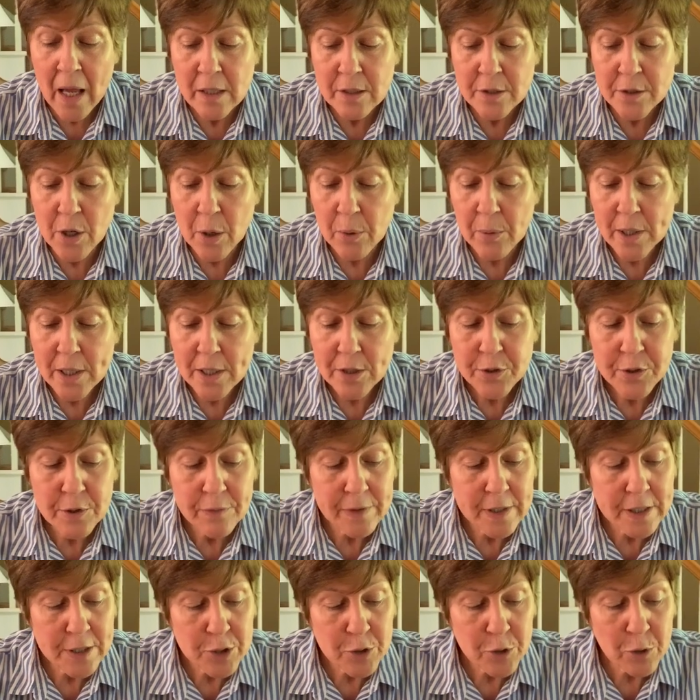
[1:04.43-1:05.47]
So each of
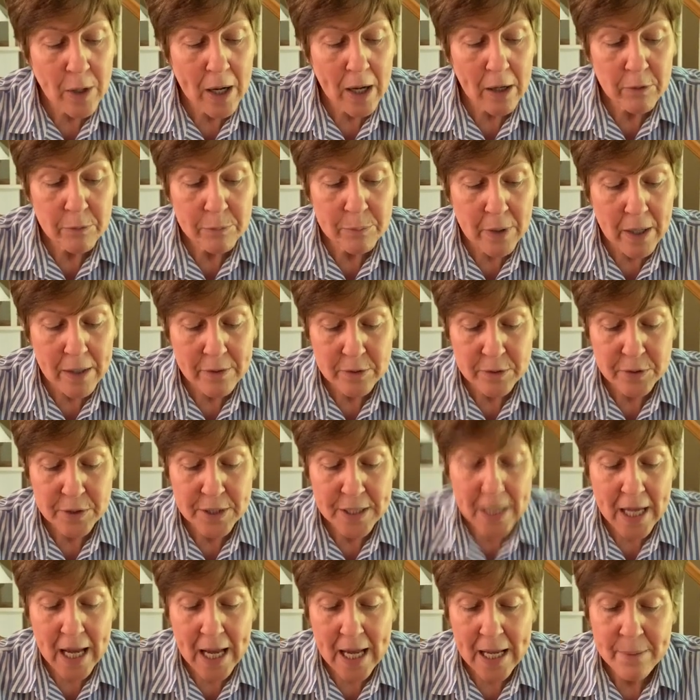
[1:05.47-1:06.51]
his 12 brothers
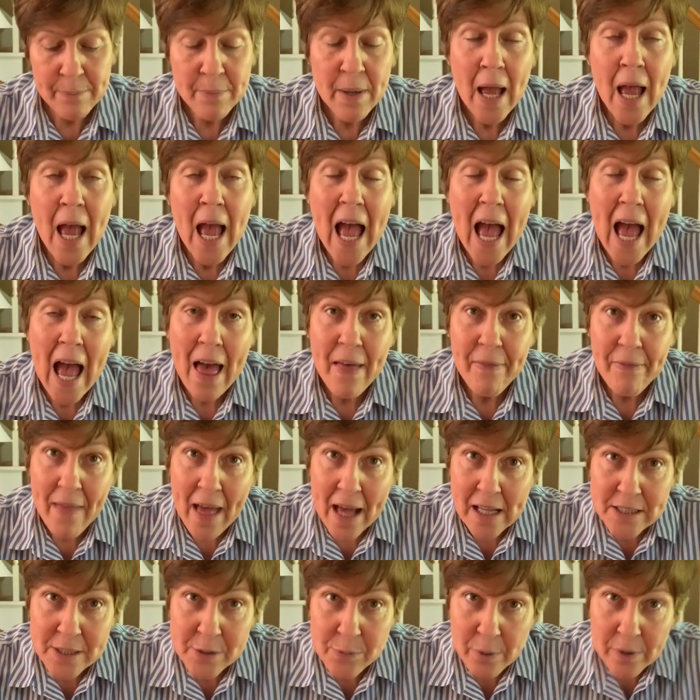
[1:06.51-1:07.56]
came, and
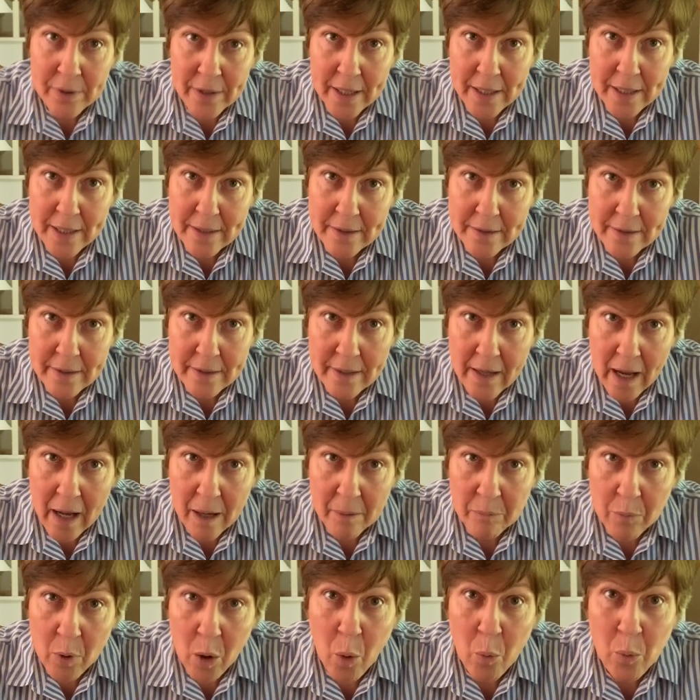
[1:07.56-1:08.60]
that's where they ended
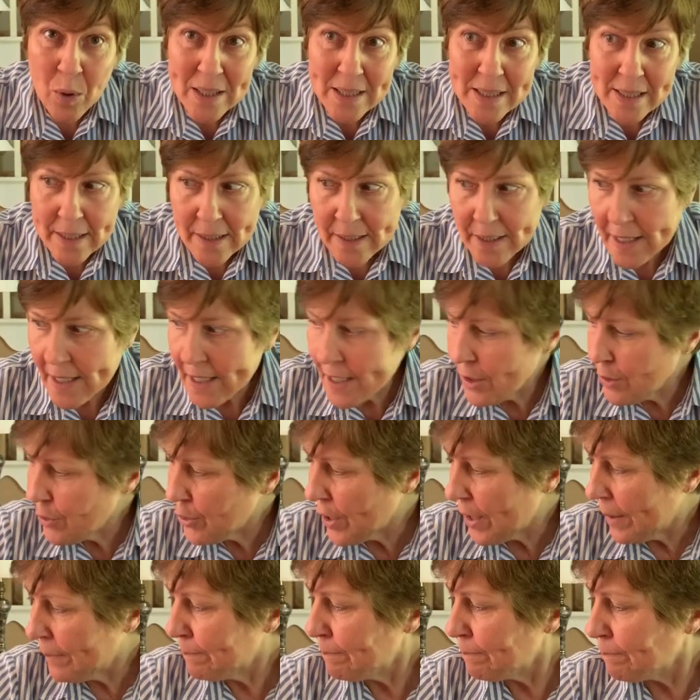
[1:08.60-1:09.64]
up, was in
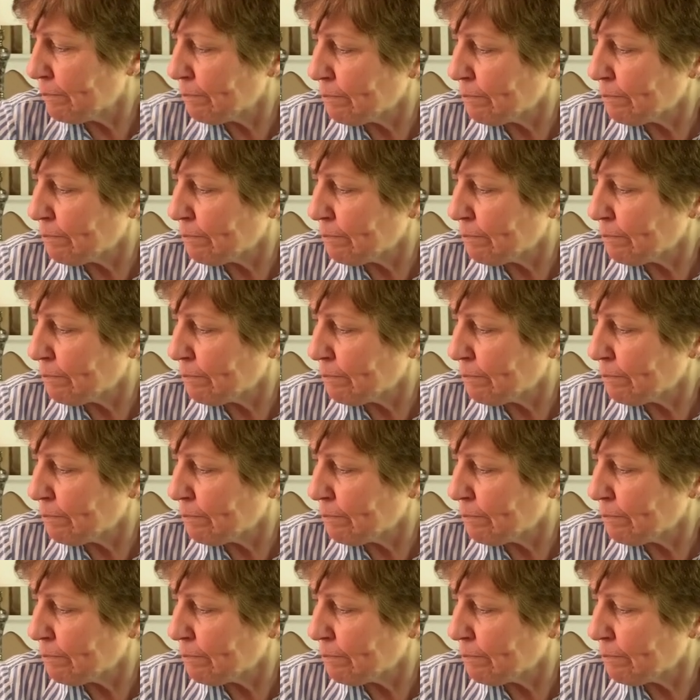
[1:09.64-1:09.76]
Egypt.